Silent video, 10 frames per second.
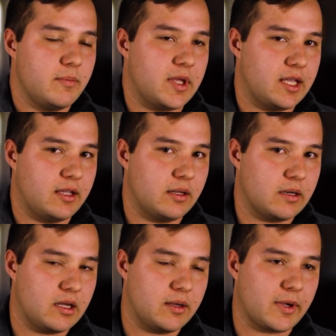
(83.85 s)
me
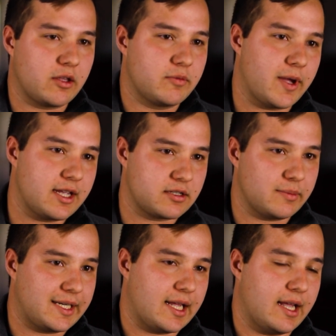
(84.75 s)
and my youth
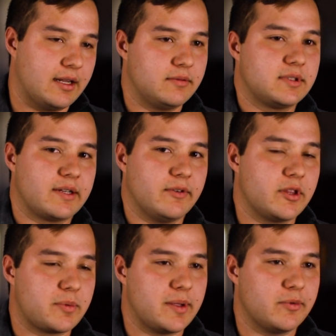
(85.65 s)
pastor, my dad, and several
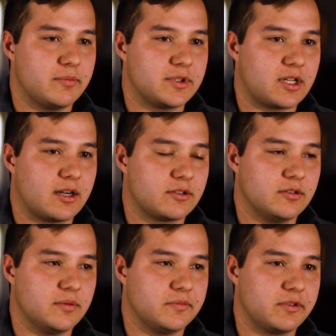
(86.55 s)
other people had been talking to him.